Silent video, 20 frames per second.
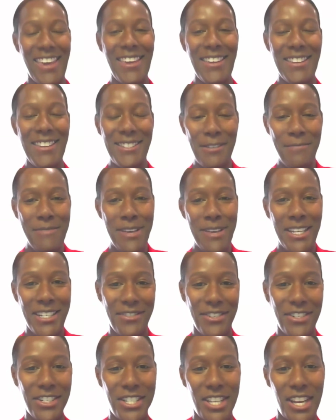right. Thank you so
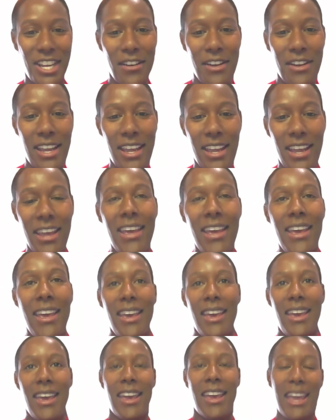much for sharing.
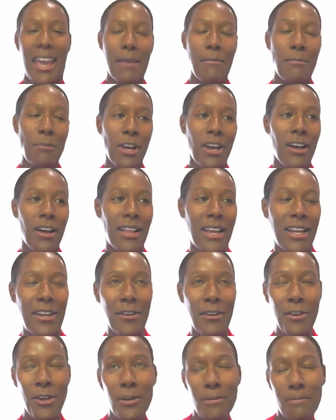And
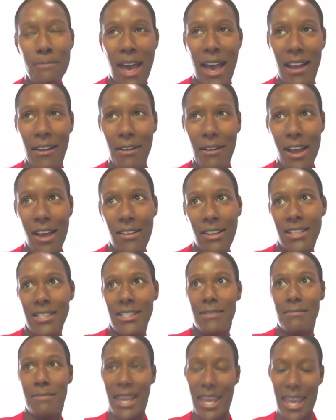Gabriel, I know your background
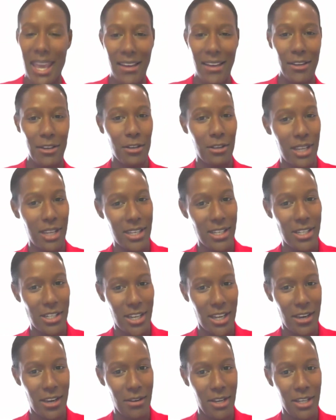is in mechanical
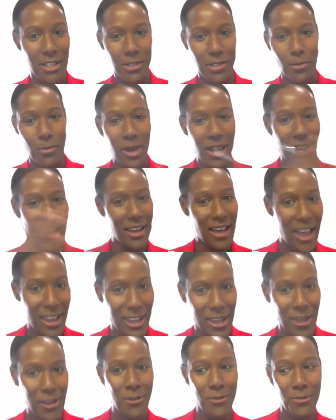engineering. So what
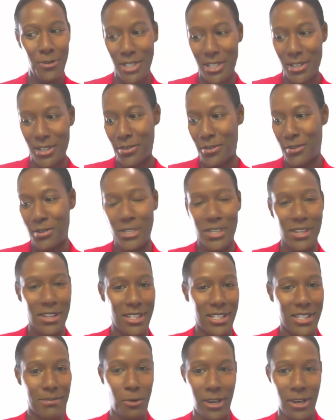got you to
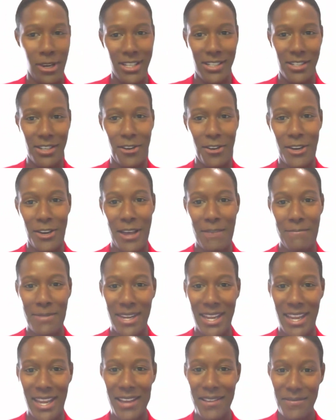this point to start your
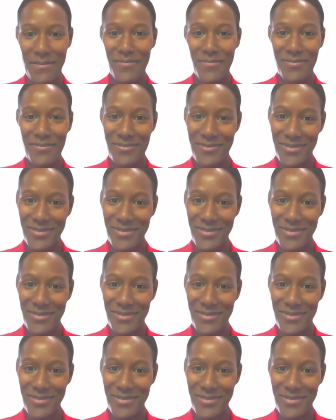company?